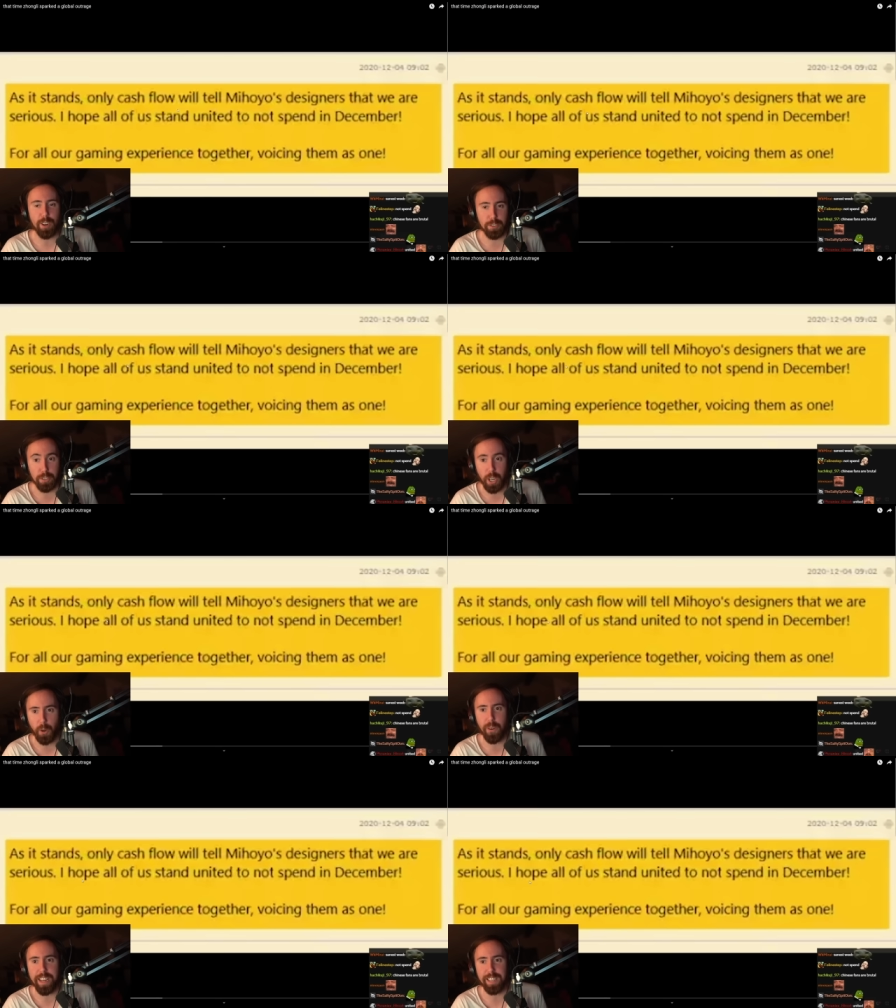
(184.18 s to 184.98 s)
are
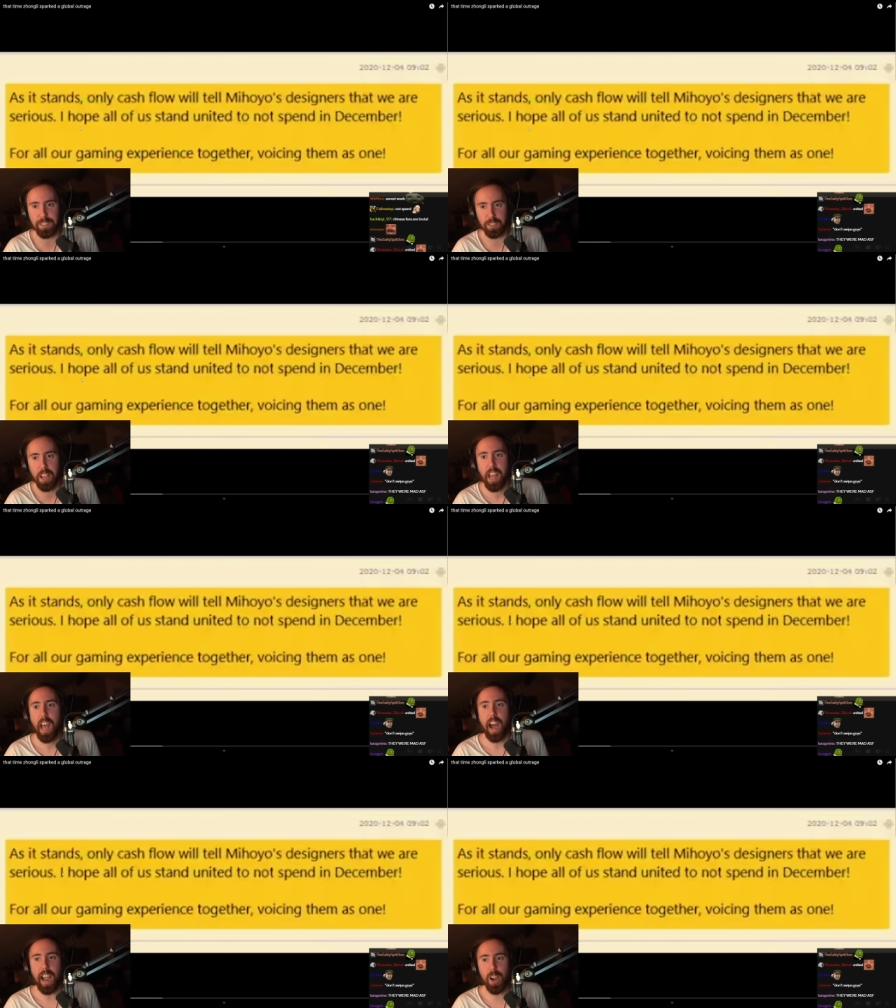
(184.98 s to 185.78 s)
serious.
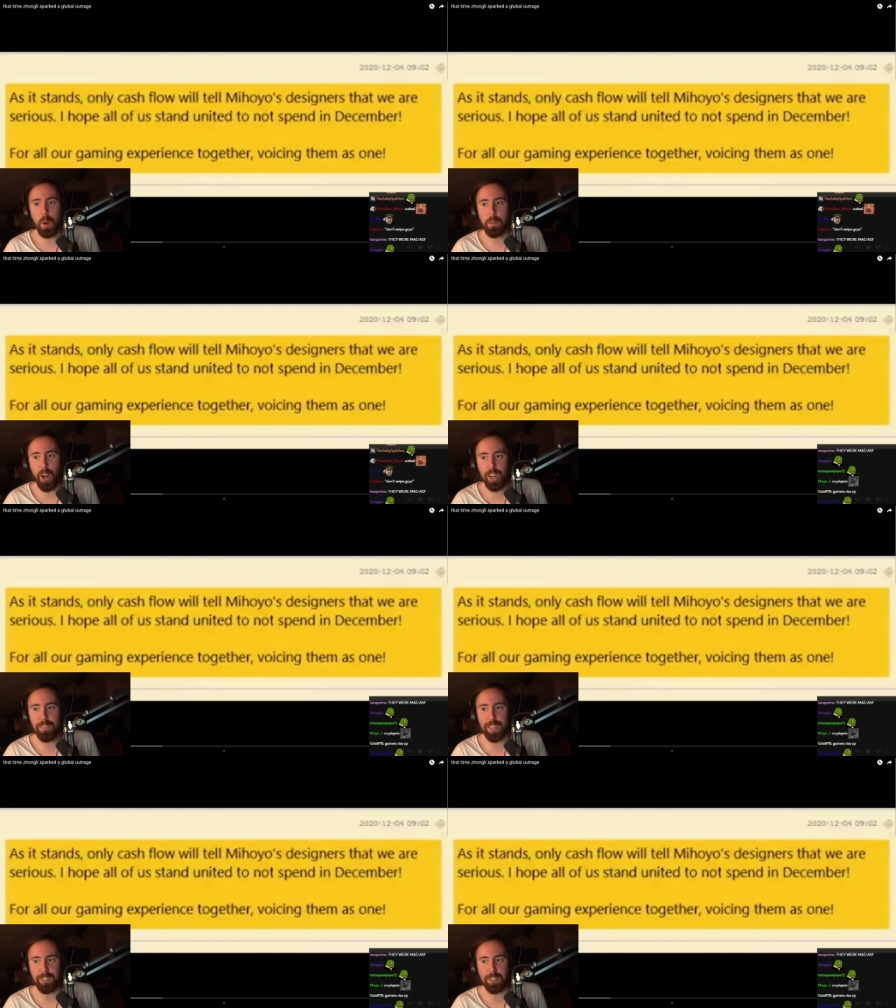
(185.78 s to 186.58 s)
I hope all
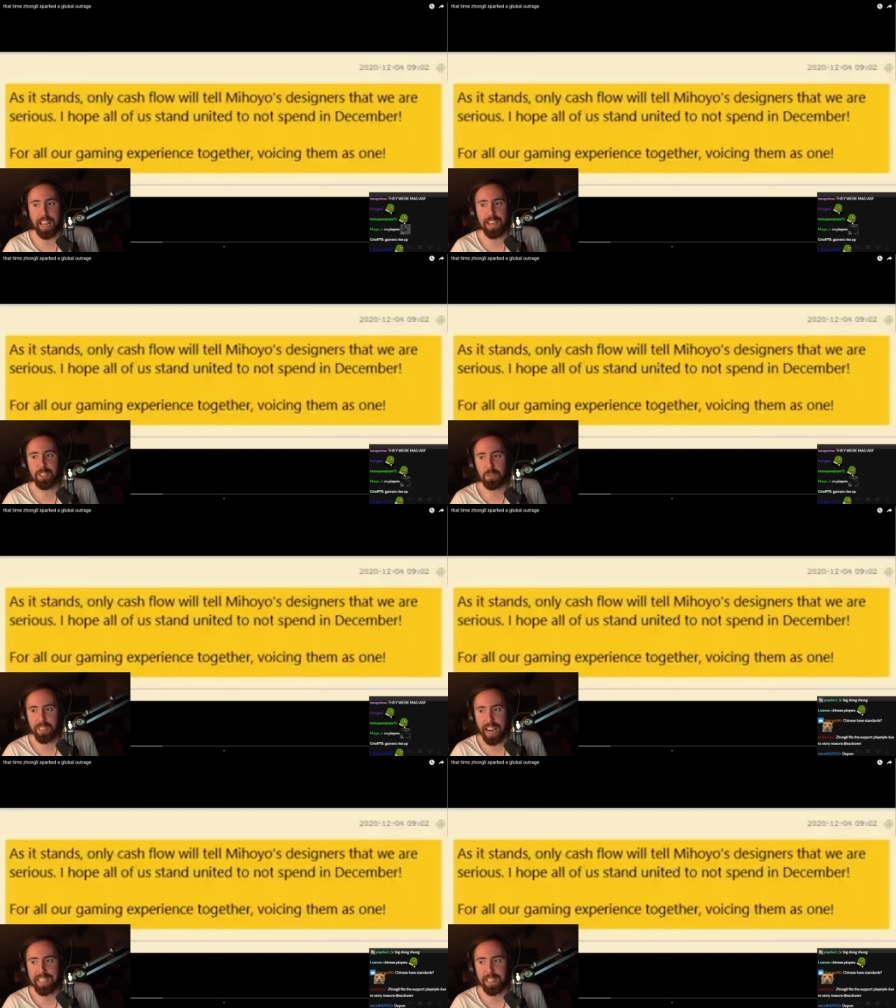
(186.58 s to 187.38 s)
of us stand
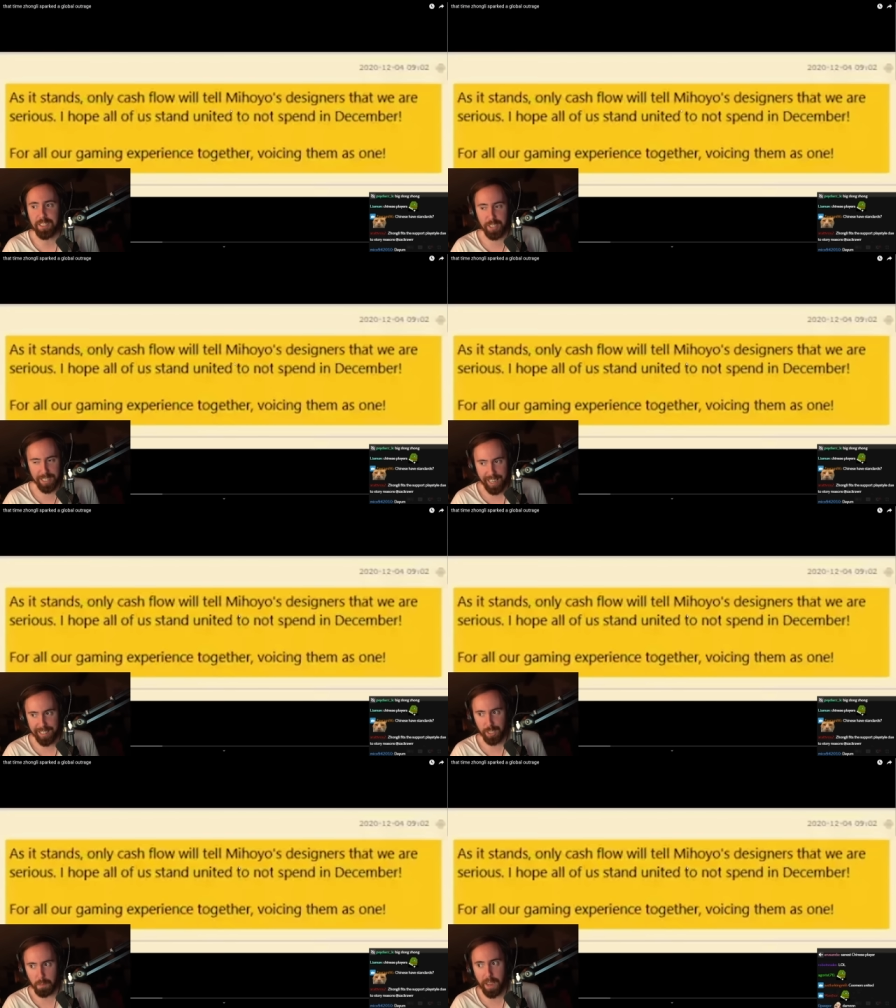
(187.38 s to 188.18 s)
united to
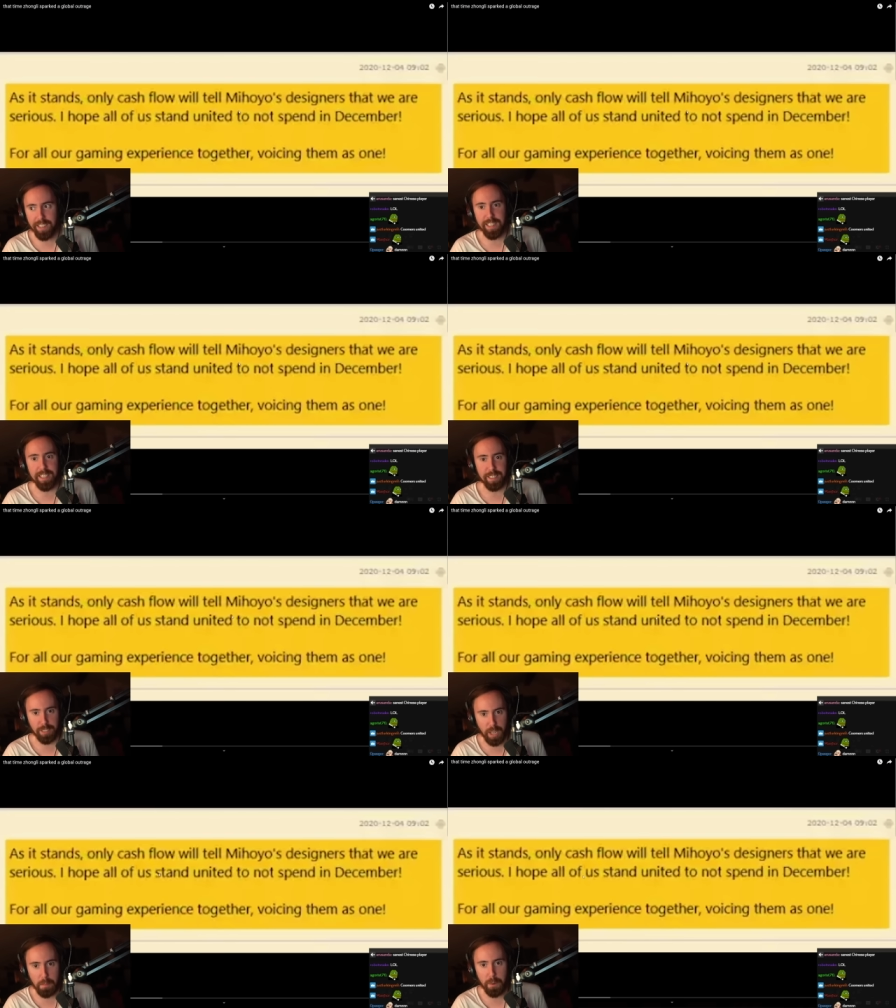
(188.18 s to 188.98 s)
not spend in
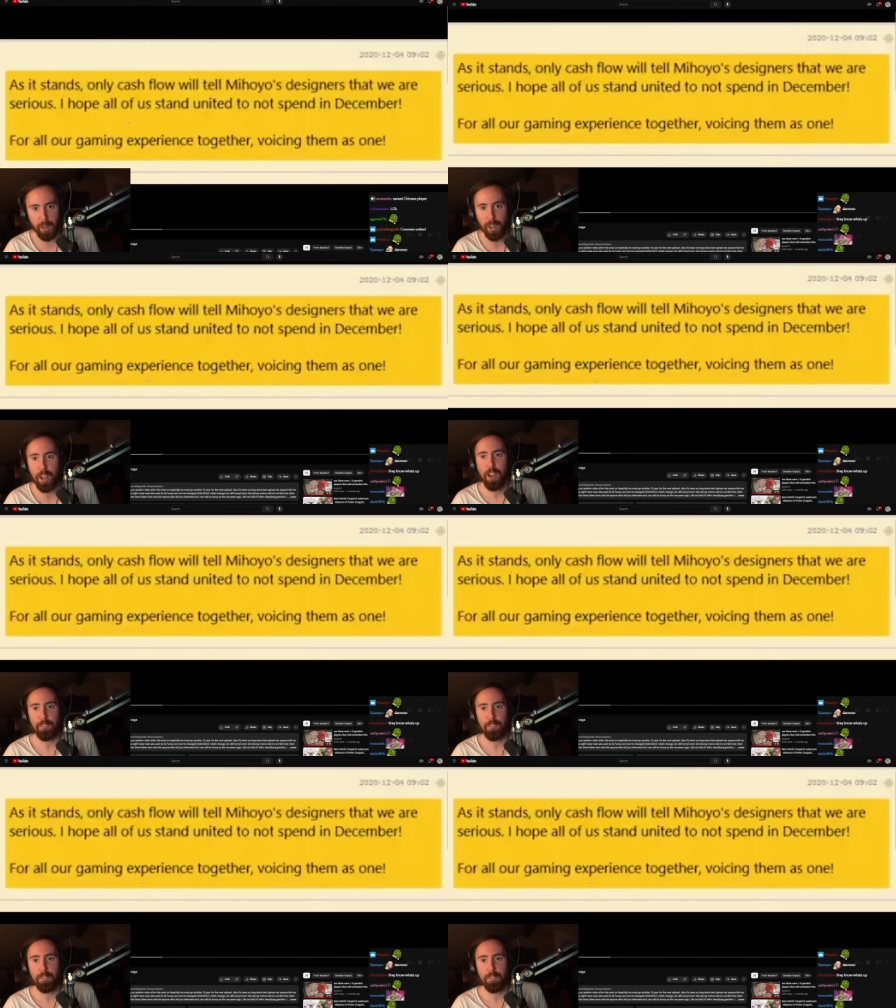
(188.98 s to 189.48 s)
December